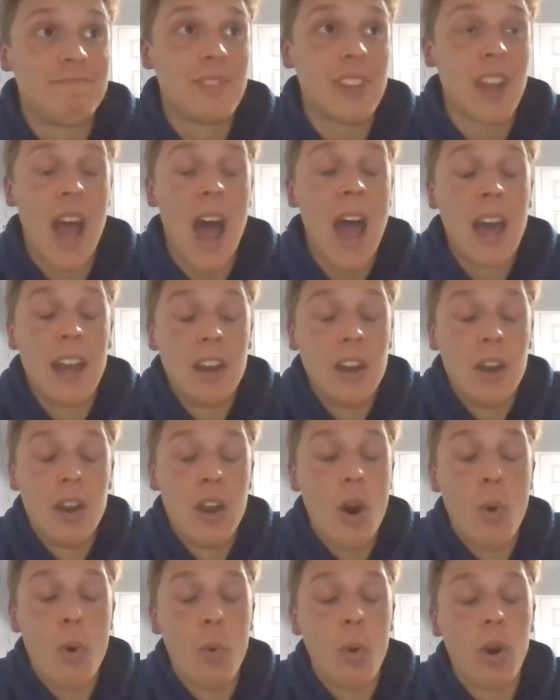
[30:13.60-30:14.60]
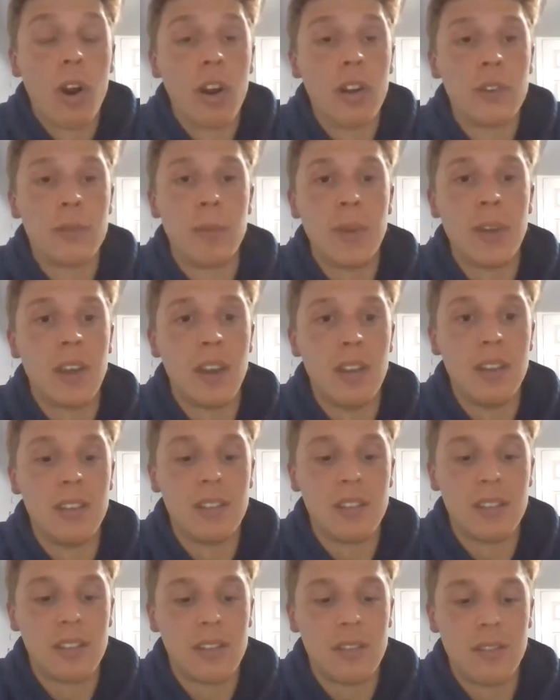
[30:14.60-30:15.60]
I had no words
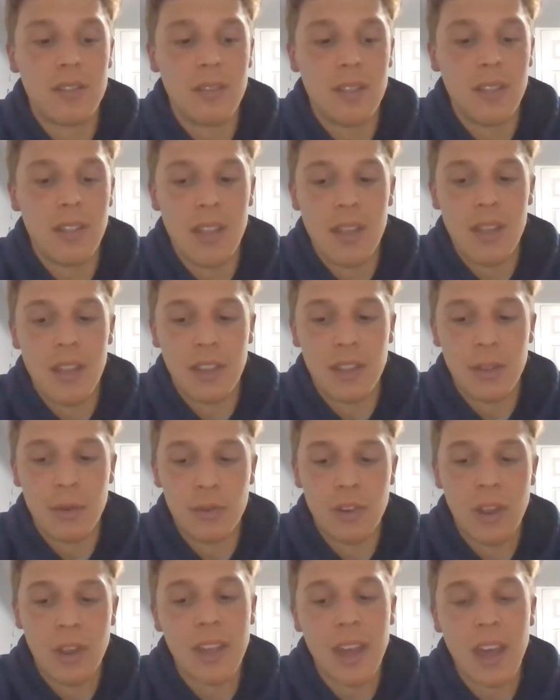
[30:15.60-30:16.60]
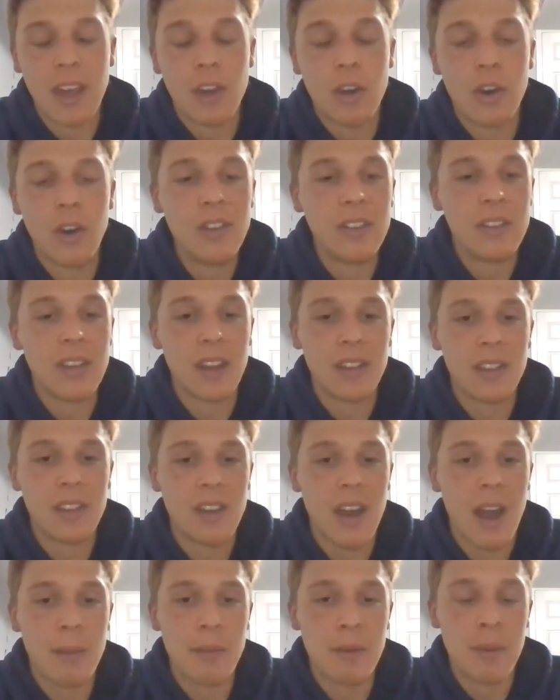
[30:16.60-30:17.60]
because like there was nothing I could say at the
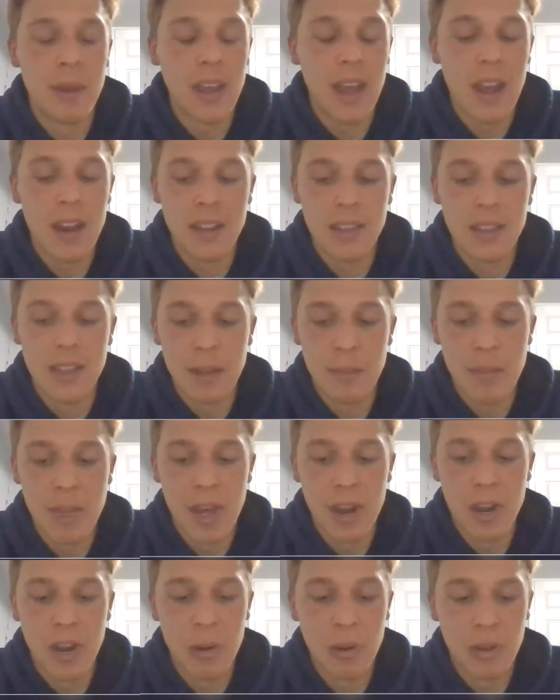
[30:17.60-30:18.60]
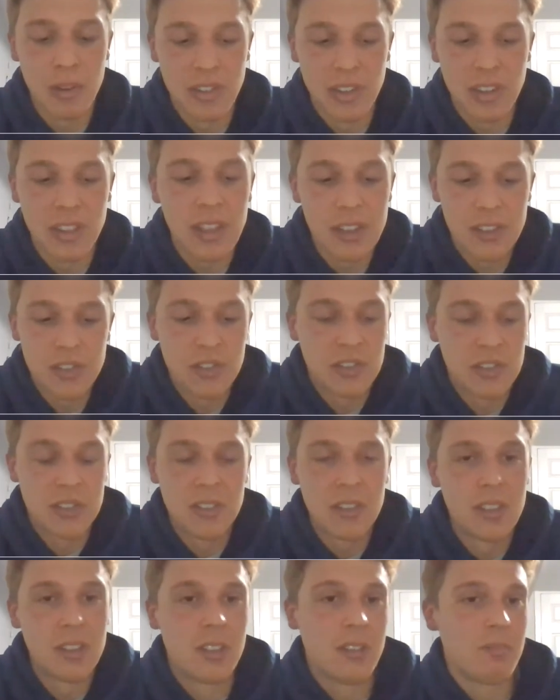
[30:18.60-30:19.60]
time to make it anything better. It was like, that's just
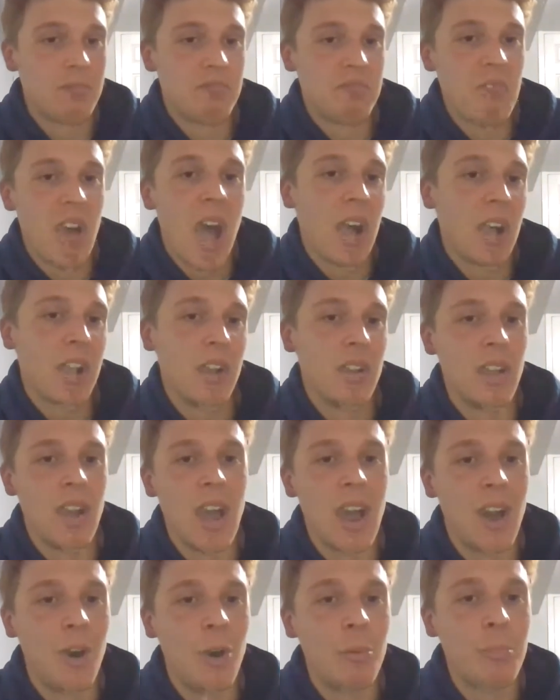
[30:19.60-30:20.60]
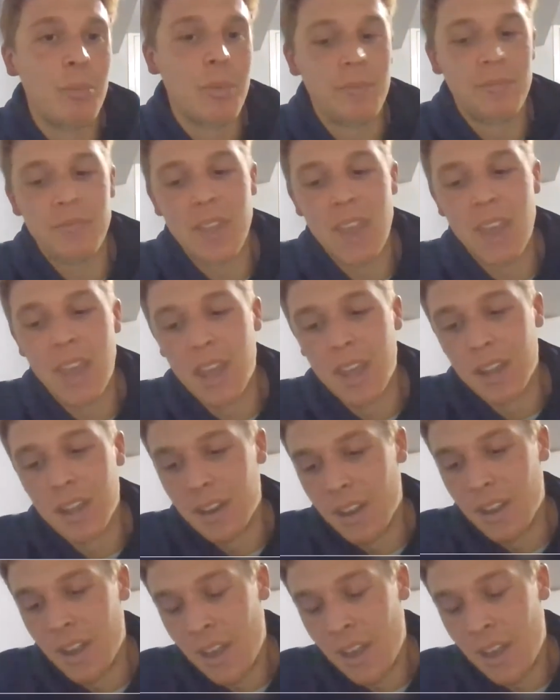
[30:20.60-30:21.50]
not gonna help. And